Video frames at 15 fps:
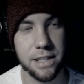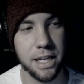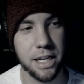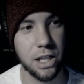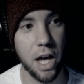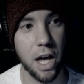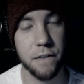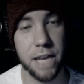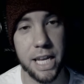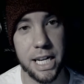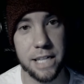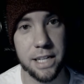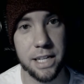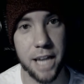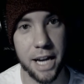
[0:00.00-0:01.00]
in a lot of
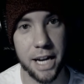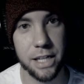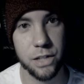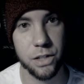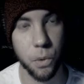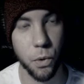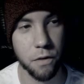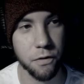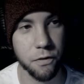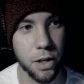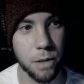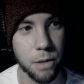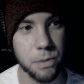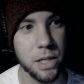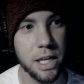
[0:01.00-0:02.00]
80s and 90s horror
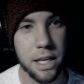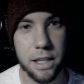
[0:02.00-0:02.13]
films,